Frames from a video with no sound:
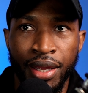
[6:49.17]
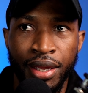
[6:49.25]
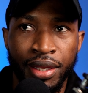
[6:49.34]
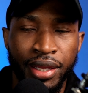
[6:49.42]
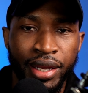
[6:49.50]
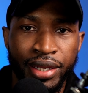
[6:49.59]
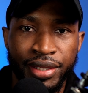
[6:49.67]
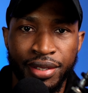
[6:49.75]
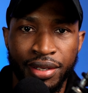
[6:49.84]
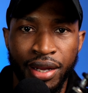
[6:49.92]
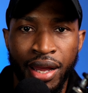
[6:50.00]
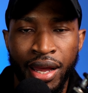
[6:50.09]
yes,
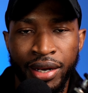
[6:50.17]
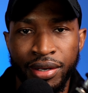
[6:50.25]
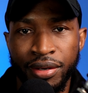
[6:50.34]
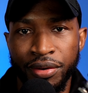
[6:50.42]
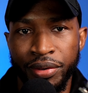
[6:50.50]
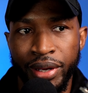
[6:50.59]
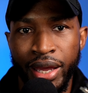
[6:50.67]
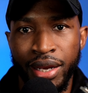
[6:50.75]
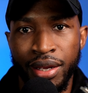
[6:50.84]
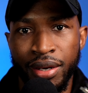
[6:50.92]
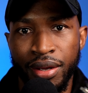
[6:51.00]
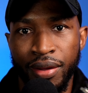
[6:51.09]
God
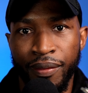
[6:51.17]
created